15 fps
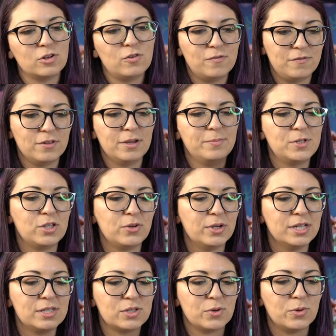little flip to
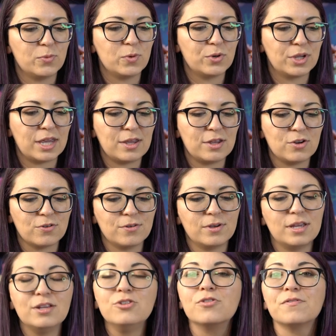it so it won't get your
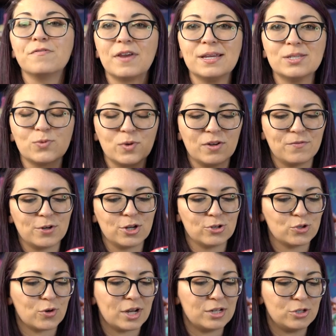in your face whenever you're
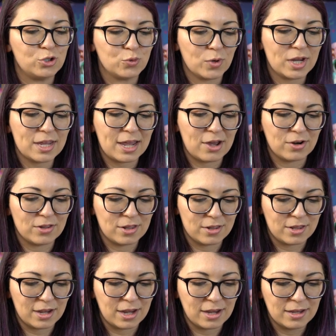trying to drink out of the
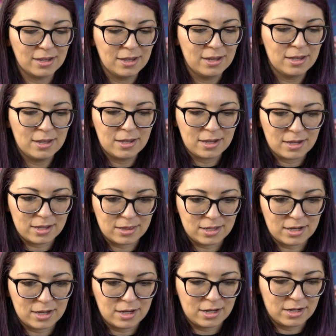thing. And
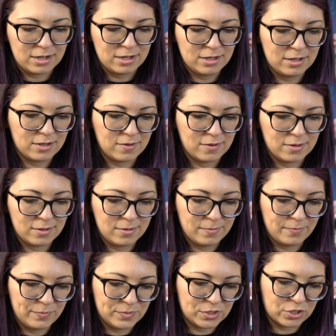then
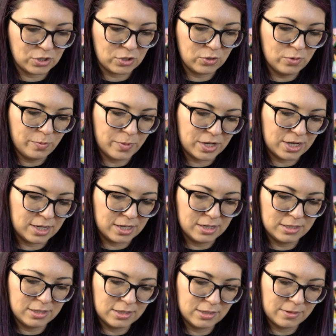to open
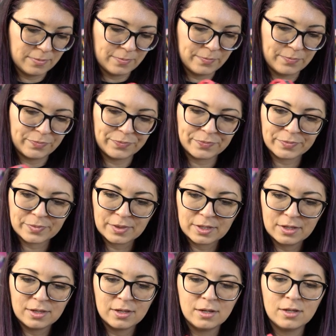it,
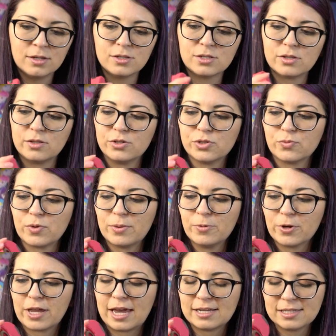so there's a rubber
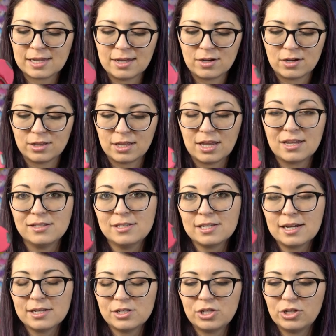gasket on the
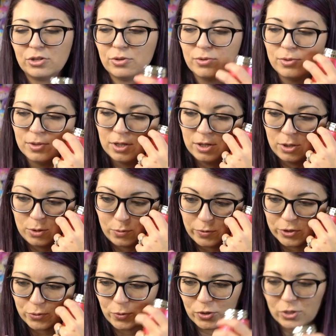inside too,
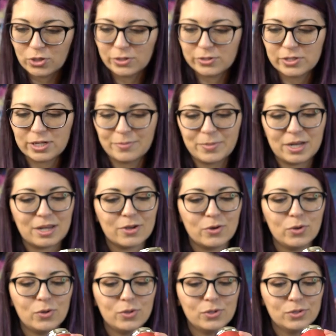which will close up any
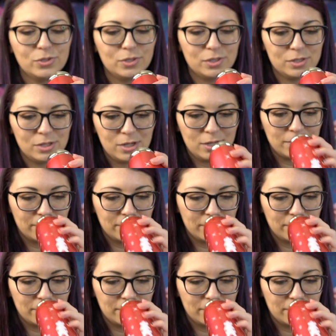holes.